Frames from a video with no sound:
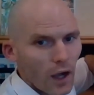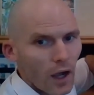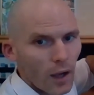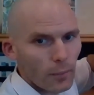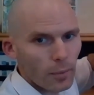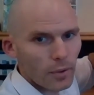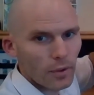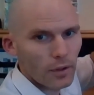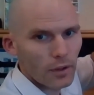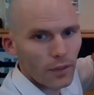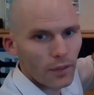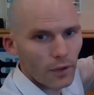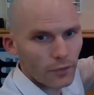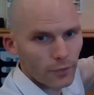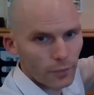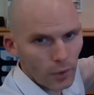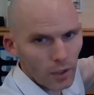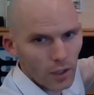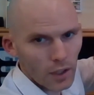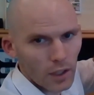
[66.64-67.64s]
up
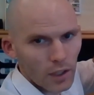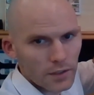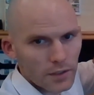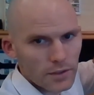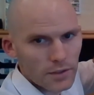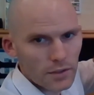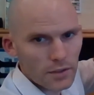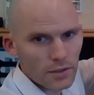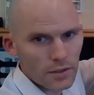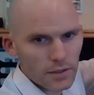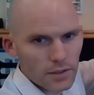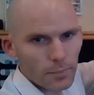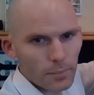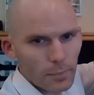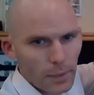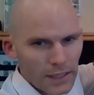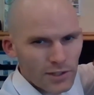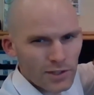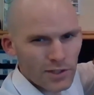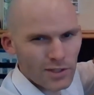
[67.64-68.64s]
those words, does the
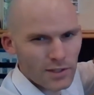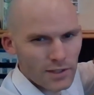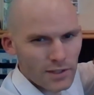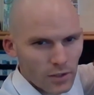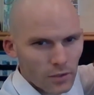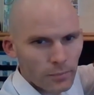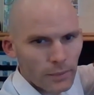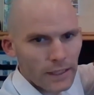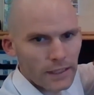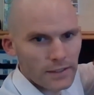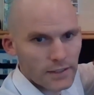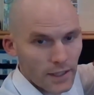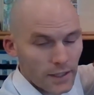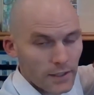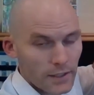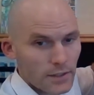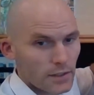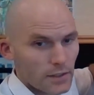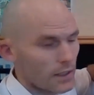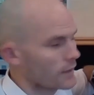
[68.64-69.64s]
picture still make
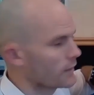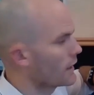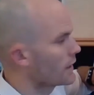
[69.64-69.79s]
sense? And